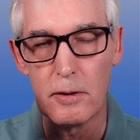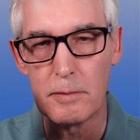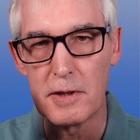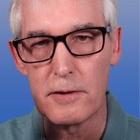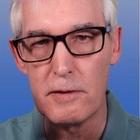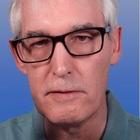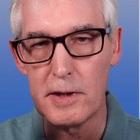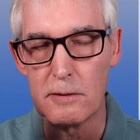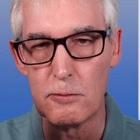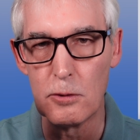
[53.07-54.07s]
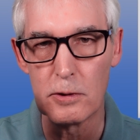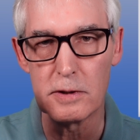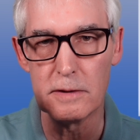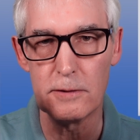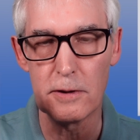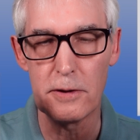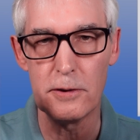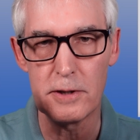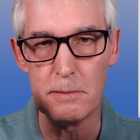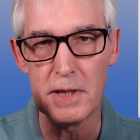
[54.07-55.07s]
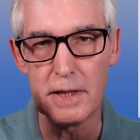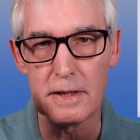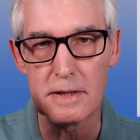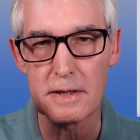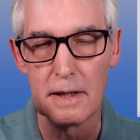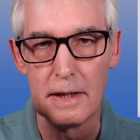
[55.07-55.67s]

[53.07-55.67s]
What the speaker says: up to 3 feet of water for 30 minutes.